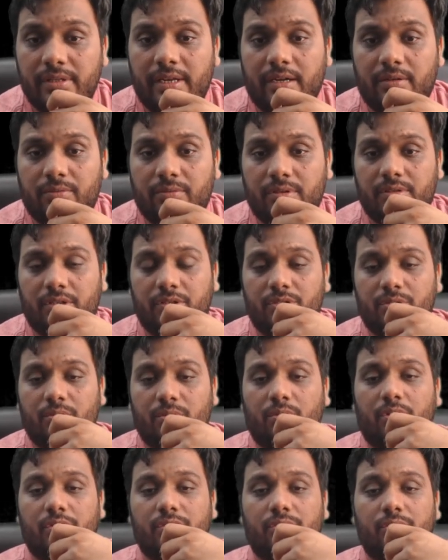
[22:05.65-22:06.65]
That was the show
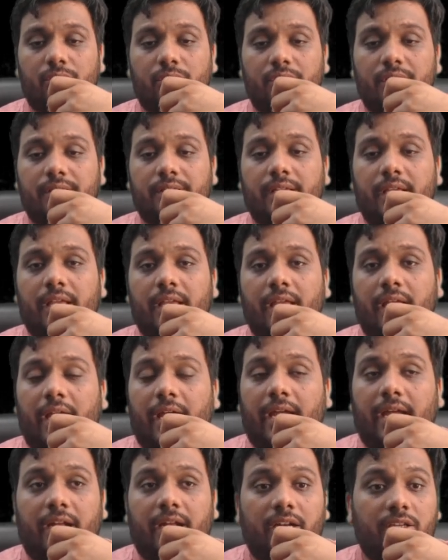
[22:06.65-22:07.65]
cause notice,
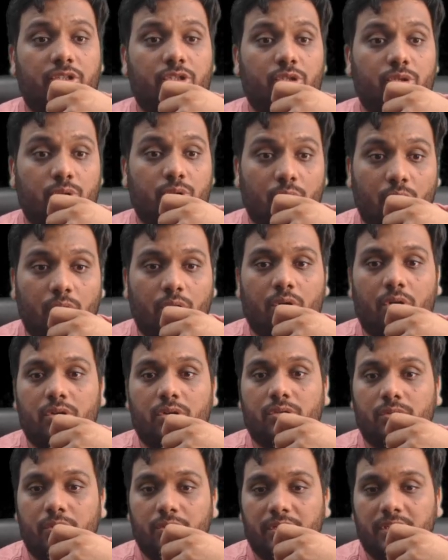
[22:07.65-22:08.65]
and show
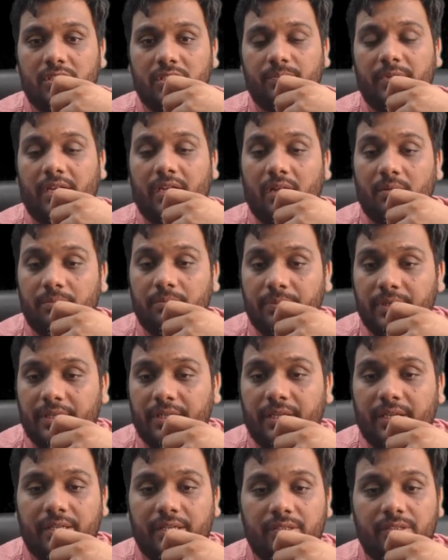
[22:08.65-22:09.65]
cause notice, my
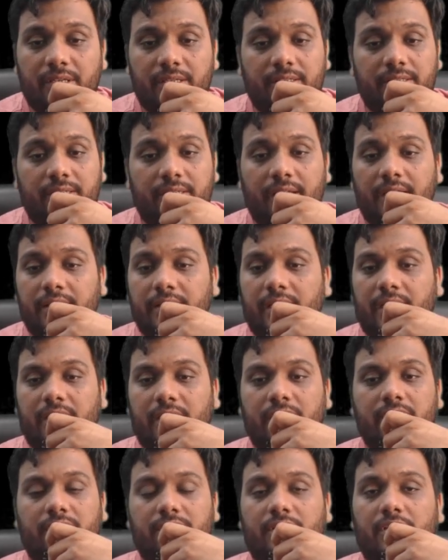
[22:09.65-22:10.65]
company is just saying
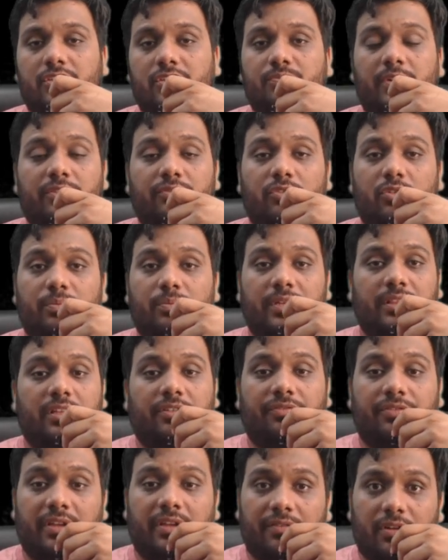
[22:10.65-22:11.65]
that the judgment would be in the
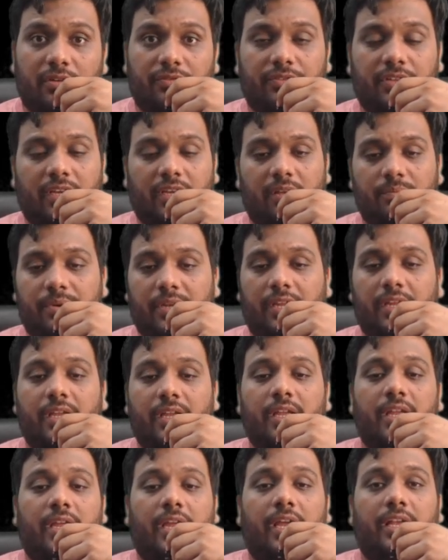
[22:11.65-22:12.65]
favor of the company
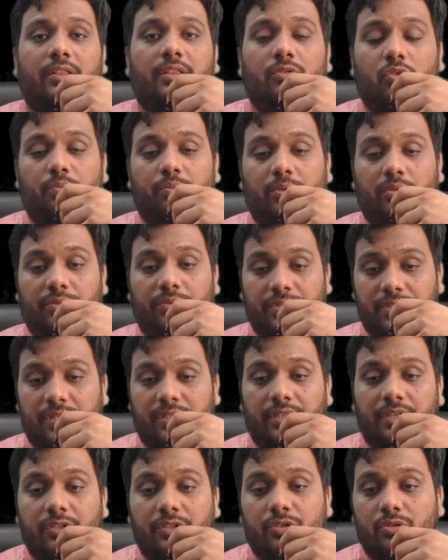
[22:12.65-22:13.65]
and no
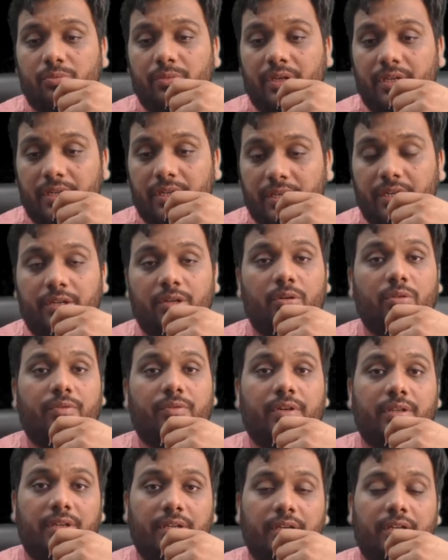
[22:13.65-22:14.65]
provision needs to be created
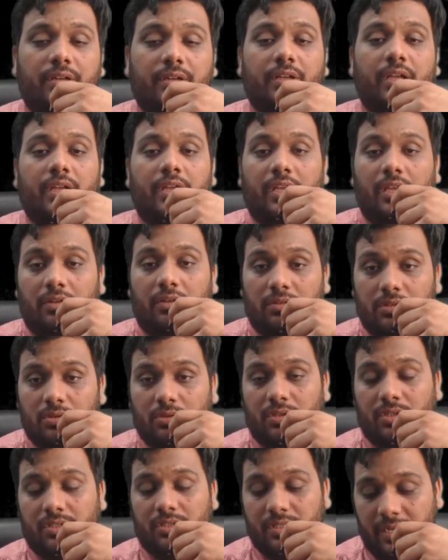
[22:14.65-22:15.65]
over here, even
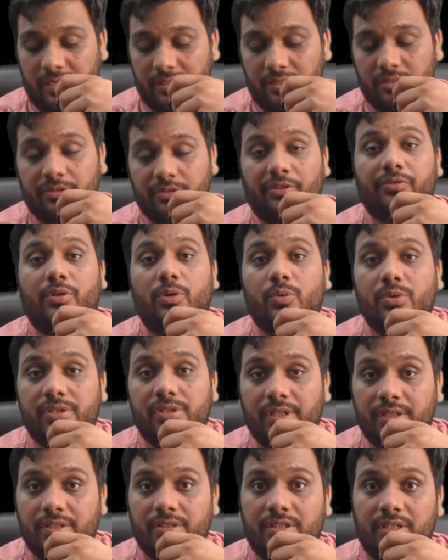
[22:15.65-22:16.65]
though the chances of
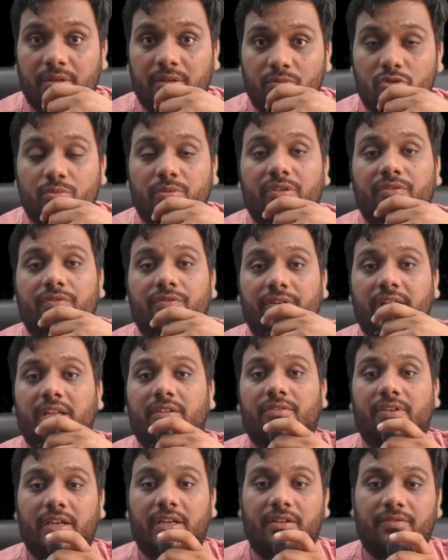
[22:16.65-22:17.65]
losing seem to be
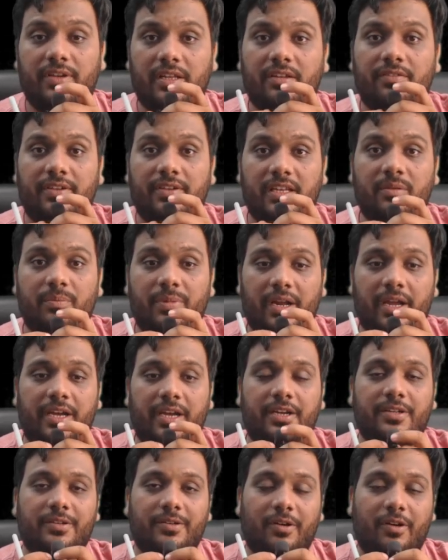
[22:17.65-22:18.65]
very
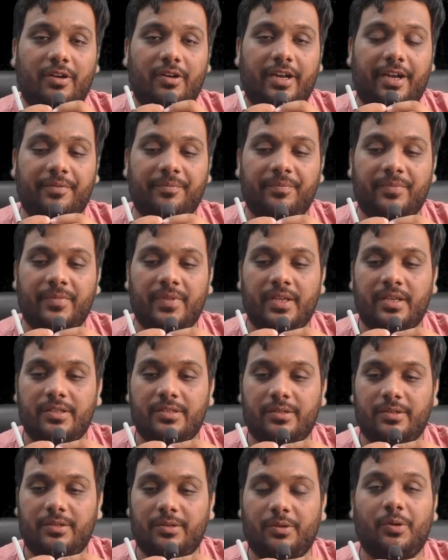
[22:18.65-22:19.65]
bright. All right,
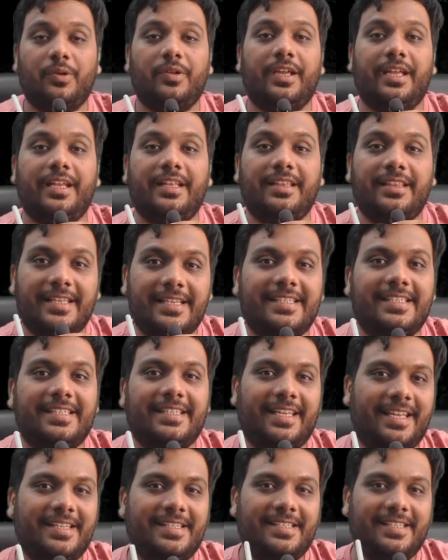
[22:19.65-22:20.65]
so in this
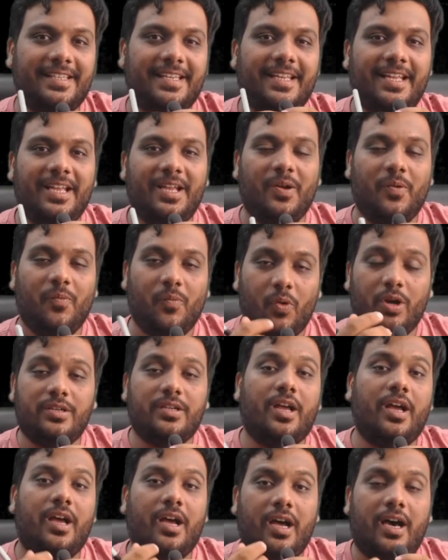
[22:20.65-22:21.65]
case,
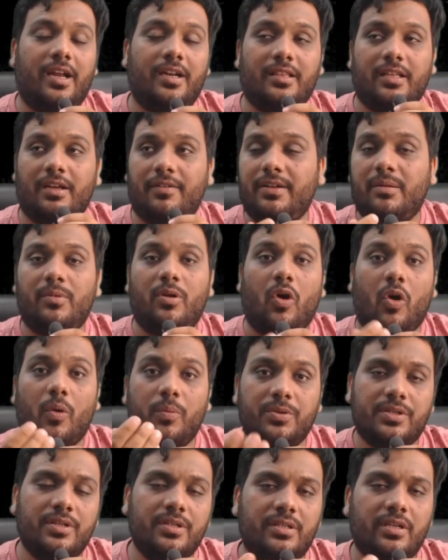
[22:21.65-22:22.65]
what are the available
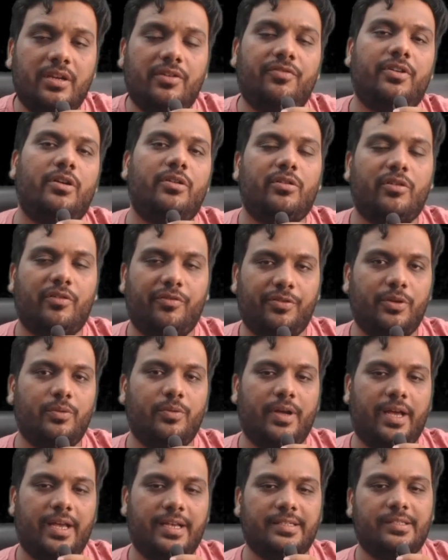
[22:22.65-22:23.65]
options in front of
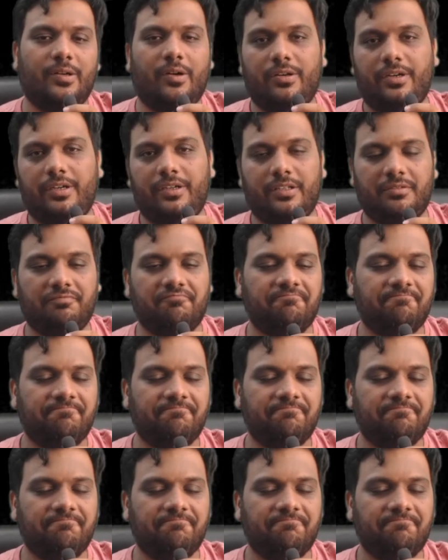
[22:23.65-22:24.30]
you as the auditor?